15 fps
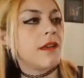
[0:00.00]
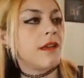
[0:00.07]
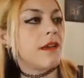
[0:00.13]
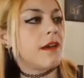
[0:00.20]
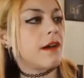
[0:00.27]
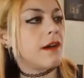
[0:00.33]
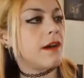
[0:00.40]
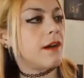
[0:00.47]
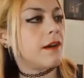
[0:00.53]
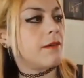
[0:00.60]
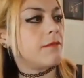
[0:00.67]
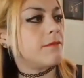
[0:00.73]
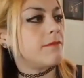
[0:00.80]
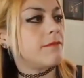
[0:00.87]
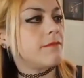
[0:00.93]

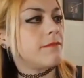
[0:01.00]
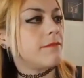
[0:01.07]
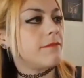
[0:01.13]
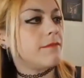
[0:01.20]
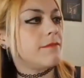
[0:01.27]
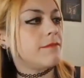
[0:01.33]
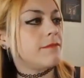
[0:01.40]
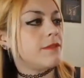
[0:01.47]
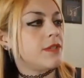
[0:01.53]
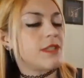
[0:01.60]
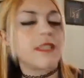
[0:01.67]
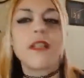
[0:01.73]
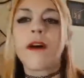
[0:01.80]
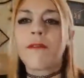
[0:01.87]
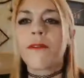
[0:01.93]
Um, just
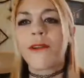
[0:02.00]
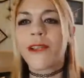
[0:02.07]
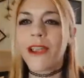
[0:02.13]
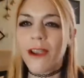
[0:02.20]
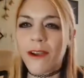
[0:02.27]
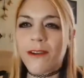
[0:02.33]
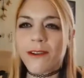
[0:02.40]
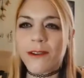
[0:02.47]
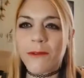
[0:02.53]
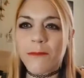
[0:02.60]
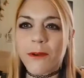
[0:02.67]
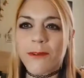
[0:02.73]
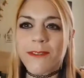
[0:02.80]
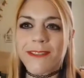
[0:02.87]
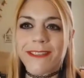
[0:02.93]
love her character
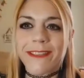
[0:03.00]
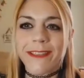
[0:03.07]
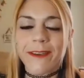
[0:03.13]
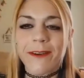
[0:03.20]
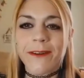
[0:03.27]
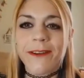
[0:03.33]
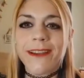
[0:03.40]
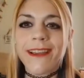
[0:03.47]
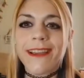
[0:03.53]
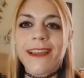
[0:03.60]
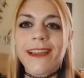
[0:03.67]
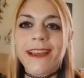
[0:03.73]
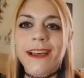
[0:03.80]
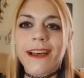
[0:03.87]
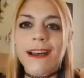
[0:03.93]
mostly though.
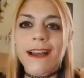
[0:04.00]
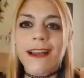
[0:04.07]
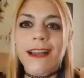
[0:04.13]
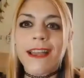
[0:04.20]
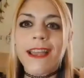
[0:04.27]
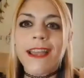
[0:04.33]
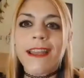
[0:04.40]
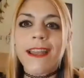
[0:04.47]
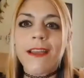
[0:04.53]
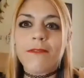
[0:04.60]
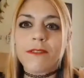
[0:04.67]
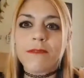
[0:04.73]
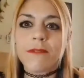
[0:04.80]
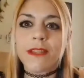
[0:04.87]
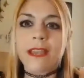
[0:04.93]
Uh, and I
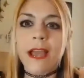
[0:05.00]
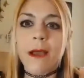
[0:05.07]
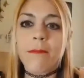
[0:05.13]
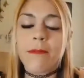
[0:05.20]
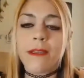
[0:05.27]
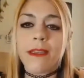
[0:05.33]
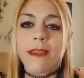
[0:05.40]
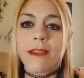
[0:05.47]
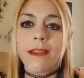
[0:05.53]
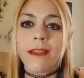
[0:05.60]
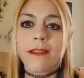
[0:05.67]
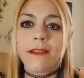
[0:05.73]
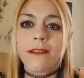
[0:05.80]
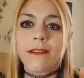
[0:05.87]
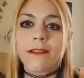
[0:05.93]
was really happy
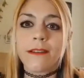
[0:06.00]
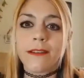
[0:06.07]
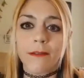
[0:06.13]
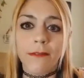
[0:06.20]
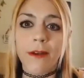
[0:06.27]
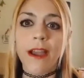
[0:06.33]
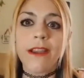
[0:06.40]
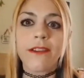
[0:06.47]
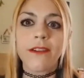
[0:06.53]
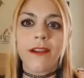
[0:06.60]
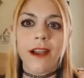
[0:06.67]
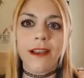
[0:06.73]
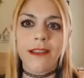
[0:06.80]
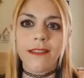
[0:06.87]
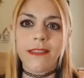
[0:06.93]
and to find her.
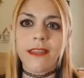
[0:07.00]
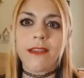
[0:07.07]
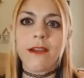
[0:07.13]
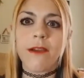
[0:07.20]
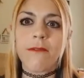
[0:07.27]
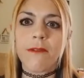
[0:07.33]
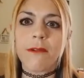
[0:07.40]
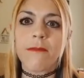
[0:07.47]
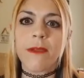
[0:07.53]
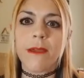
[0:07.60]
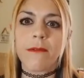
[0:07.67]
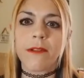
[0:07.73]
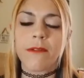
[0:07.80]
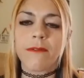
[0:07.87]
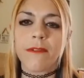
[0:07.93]
I didn't think I would be
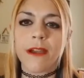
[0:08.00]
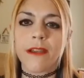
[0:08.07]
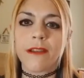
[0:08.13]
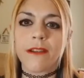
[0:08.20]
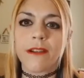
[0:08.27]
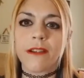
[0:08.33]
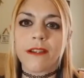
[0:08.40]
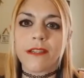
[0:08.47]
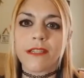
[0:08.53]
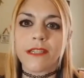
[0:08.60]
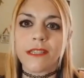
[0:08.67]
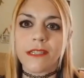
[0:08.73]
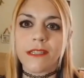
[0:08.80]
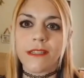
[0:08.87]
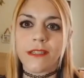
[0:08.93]
able to find her because
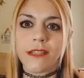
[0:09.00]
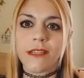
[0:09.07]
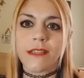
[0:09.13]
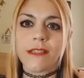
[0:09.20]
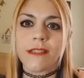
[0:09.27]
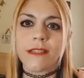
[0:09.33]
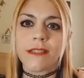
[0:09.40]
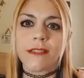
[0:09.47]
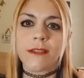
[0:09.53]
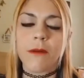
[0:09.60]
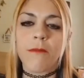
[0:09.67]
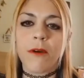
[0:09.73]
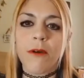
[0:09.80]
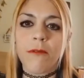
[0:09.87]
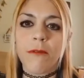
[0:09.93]
she's she's
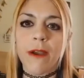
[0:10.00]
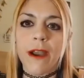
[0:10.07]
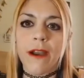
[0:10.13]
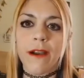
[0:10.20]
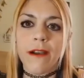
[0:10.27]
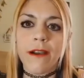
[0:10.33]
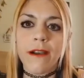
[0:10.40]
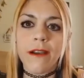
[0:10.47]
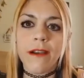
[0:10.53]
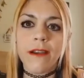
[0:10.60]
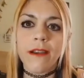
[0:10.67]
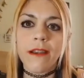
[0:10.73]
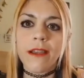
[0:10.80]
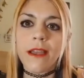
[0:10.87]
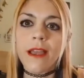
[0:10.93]
somewhat rare.
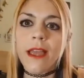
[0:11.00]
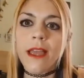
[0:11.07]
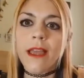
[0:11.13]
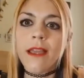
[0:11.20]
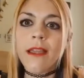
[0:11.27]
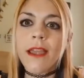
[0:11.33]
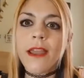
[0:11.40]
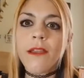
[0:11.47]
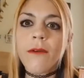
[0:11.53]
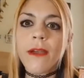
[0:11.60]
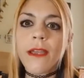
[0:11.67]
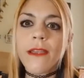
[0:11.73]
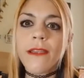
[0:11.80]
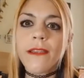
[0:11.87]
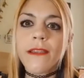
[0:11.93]
And uh,
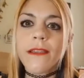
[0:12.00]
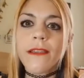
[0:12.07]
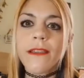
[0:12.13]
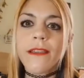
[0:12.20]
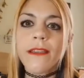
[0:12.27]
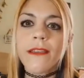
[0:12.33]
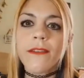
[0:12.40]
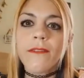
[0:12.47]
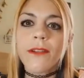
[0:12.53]
anyway, really